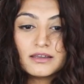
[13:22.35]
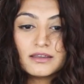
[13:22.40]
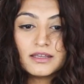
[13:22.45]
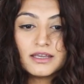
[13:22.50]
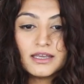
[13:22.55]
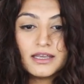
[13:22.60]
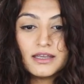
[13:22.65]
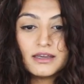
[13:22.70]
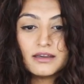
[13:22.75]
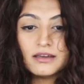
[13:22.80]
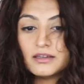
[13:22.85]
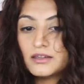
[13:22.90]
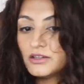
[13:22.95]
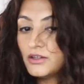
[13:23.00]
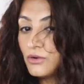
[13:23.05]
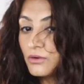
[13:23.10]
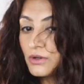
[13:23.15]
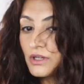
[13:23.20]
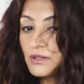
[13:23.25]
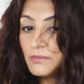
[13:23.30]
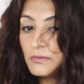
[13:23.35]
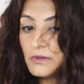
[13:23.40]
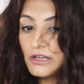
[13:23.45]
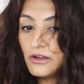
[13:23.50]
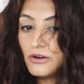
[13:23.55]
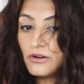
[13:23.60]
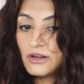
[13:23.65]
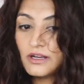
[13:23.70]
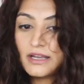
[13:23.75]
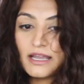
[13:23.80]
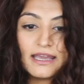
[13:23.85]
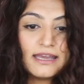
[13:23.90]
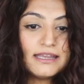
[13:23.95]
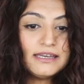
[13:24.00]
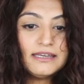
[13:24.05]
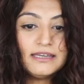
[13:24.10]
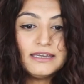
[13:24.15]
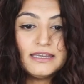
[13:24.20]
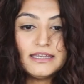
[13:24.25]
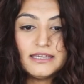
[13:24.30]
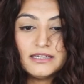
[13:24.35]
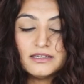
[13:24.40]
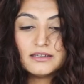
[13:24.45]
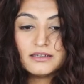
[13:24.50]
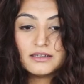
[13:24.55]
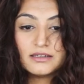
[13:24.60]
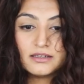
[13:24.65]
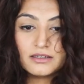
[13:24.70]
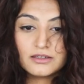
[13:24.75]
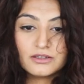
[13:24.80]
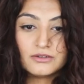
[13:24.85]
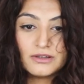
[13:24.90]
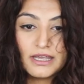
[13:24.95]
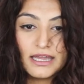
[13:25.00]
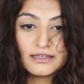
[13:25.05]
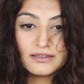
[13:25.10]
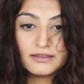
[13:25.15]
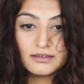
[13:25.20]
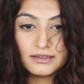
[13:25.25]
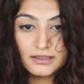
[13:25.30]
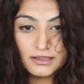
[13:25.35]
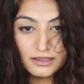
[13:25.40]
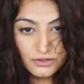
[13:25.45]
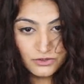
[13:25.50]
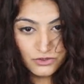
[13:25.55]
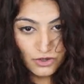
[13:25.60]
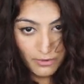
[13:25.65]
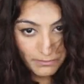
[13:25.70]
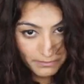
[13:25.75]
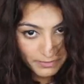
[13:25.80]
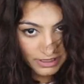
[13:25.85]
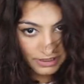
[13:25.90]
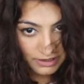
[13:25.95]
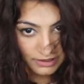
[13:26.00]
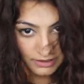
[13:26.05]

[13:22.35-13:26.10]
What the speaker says: they don't belong and need to get a little chop.